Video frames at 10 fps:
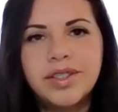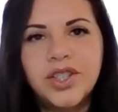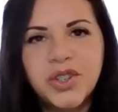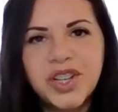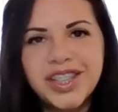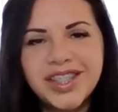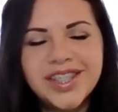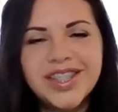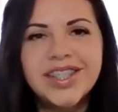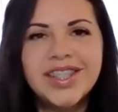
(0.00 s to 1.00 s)

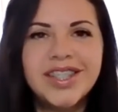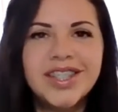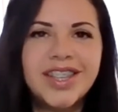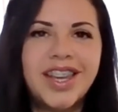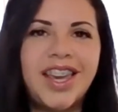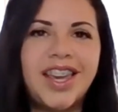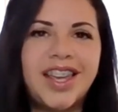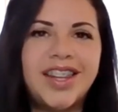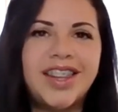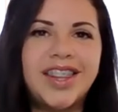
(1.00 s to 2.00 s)
treats,
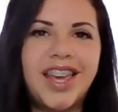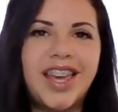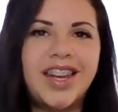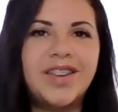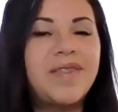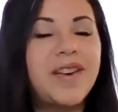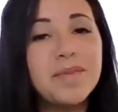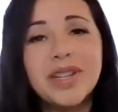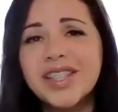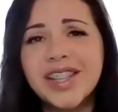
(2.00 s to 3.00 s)
and then five
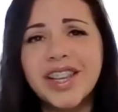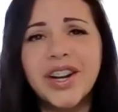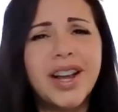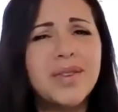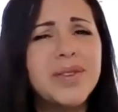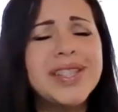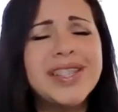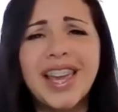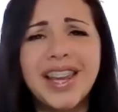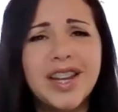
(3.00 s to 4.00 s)
minutes later, I was
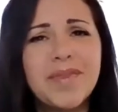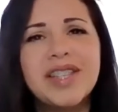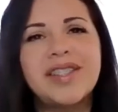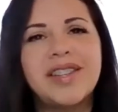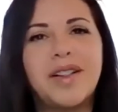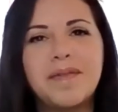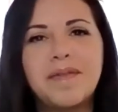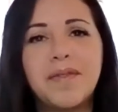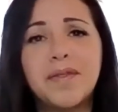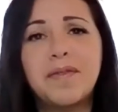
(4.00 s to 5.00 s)
hating myself
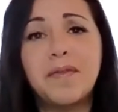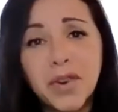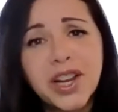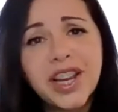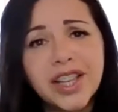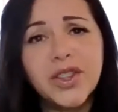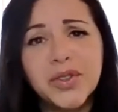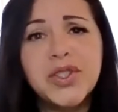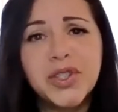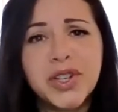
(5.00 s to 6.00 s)
for, for eating
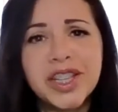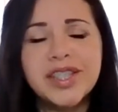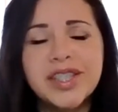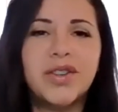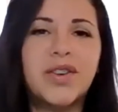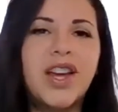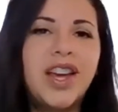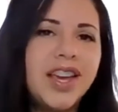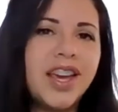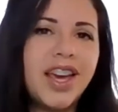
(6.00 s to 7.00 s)
those treats. So
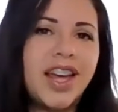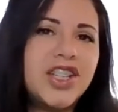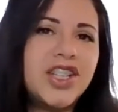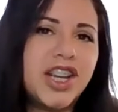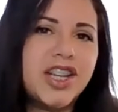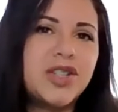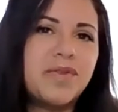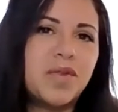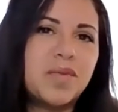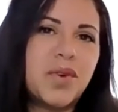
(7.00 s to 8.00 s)
it had changed
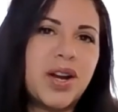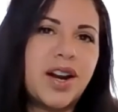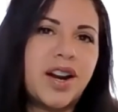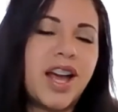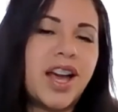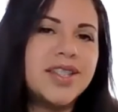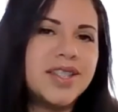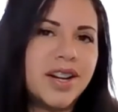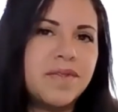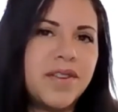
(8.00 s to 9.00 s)
from where I
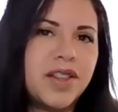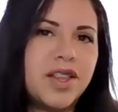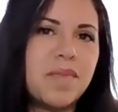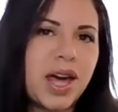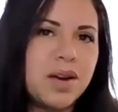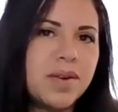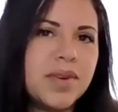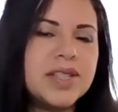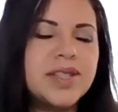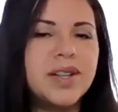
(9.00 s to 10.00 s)
started feeling bad about
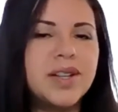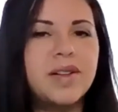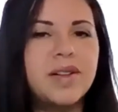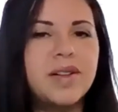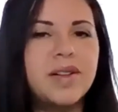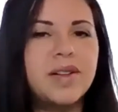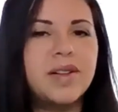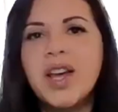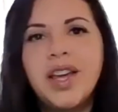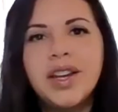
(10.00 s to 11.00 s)
myself
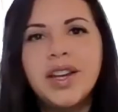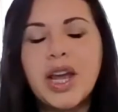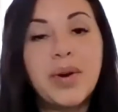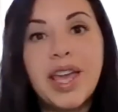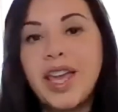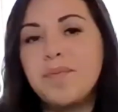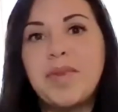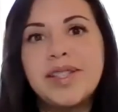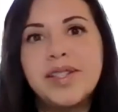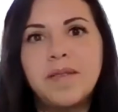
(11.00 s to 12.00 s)
to now I hate
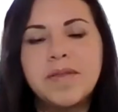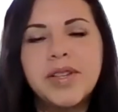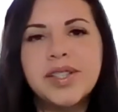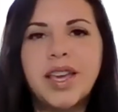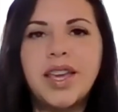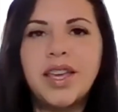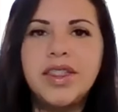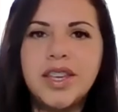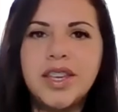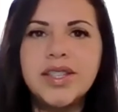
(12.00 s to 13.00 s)
myself because I ate
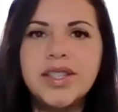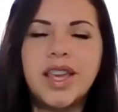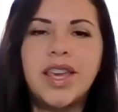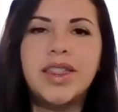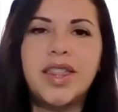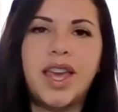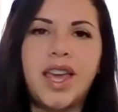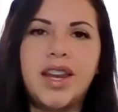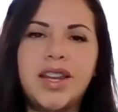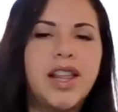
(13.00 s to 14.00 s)
this, and
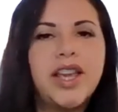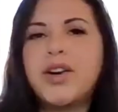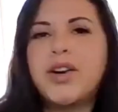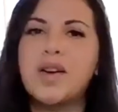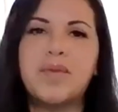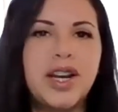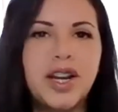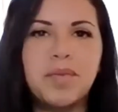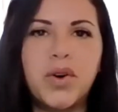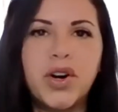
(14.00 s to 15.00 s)
then later I wanted
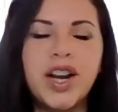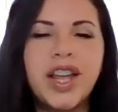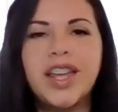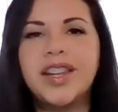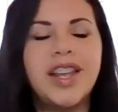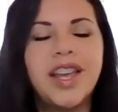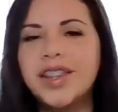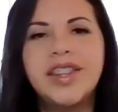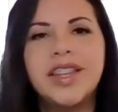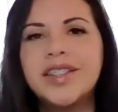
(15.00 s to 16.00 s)
more, and, and
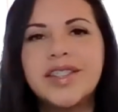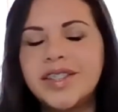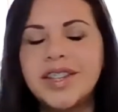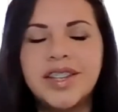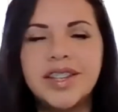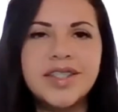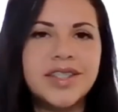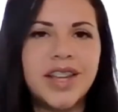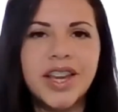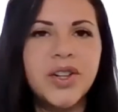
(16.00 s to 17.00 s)
the, the
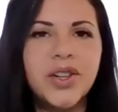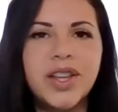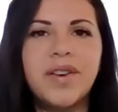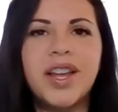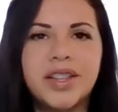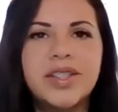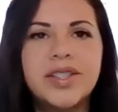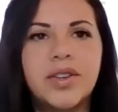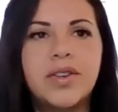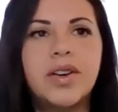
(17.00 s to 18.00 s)
cycle never ends.
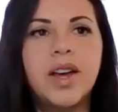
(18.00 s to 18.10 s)
So